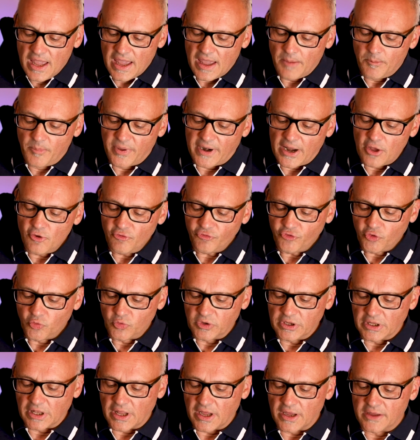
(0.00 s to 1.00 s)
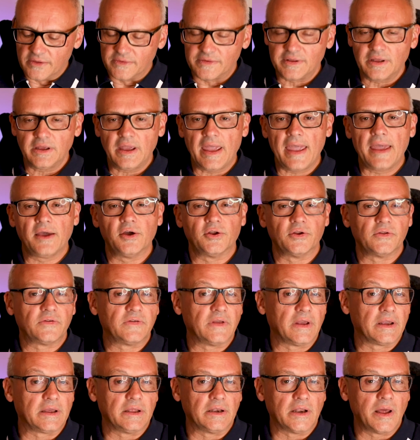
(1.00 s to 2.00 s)
But I also realized, hang on a
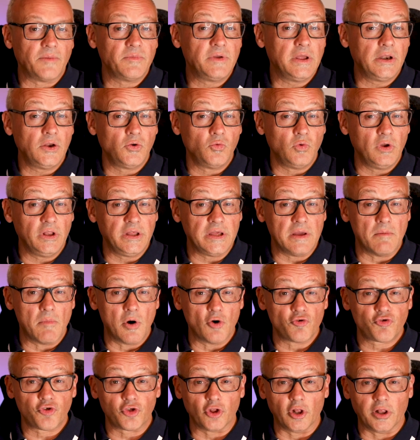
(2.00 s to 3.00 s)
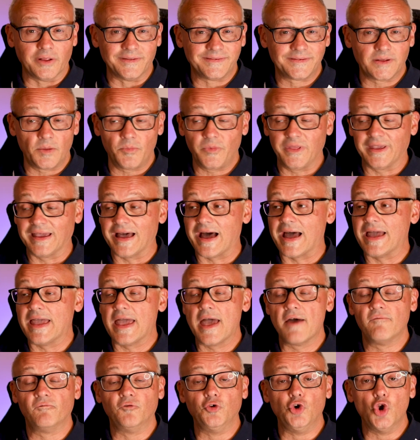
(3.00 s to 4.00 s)
second, I'm getting really emotional on something I
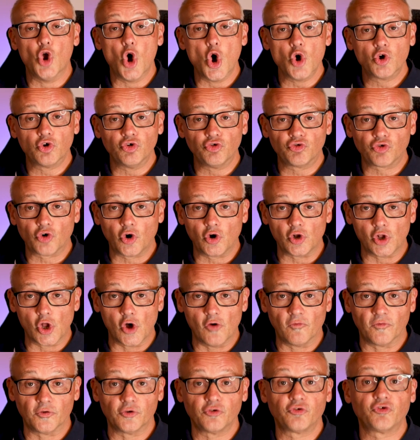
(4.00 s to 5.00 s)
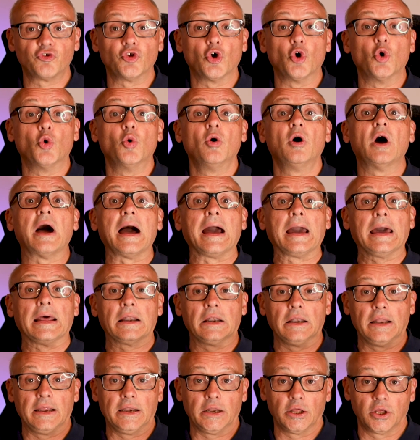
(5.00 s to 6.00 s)
have no control over, so I
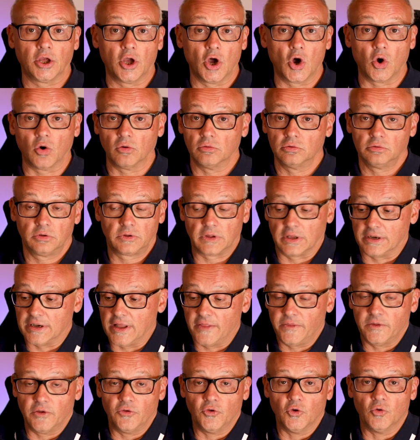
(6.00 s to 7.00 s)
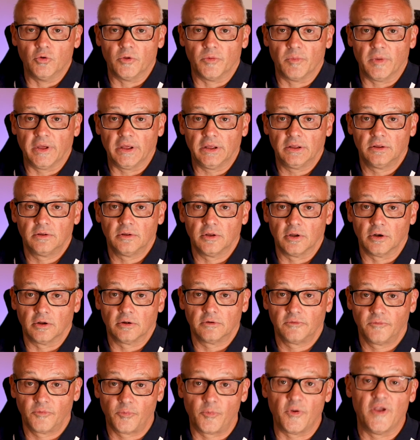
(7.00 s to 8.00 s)
gotta let it go. It's got nothing to do with me,
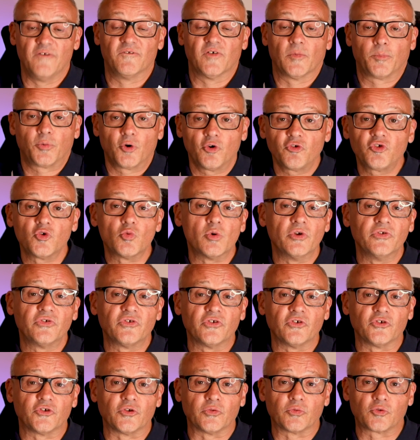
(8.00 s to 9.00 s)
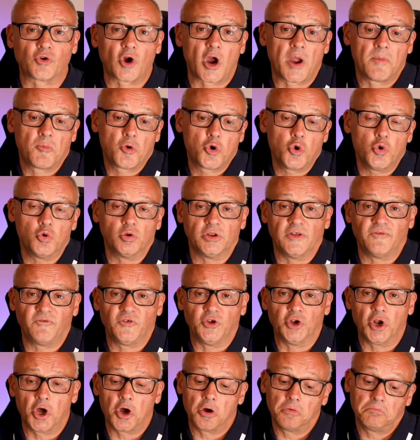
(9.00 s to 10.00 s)
If a person wants to subscribe, cool. If
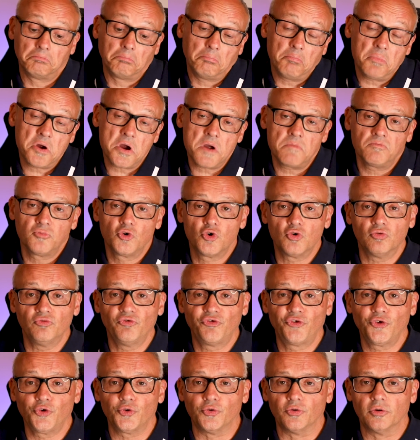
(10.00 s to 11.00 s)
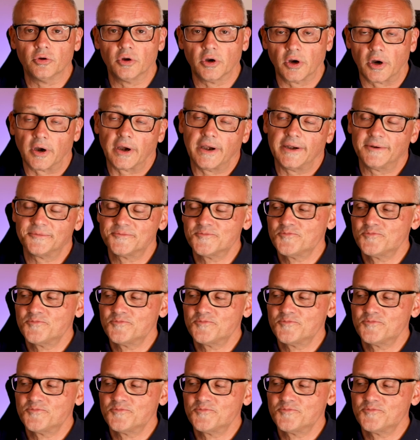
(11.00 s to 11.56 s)
you don't, well, cool too. All right.